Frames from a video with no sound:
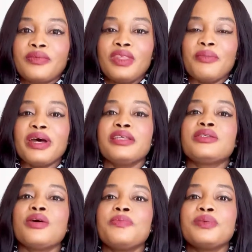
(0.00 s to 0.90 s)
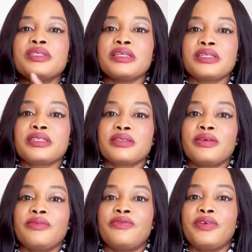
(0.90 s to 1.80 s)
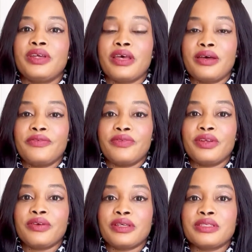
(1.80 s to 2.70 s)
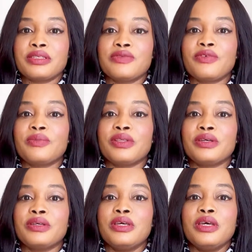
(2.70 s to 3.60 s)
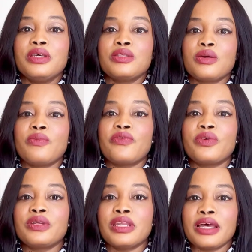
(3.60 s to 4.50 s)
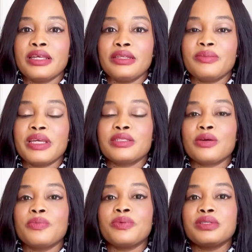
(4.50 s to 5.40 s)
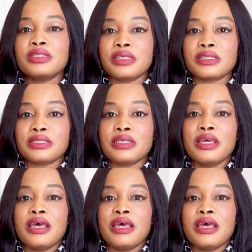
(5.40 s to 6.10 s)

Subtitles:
my top 6 fragrances from the Tom Ford line, my top 6.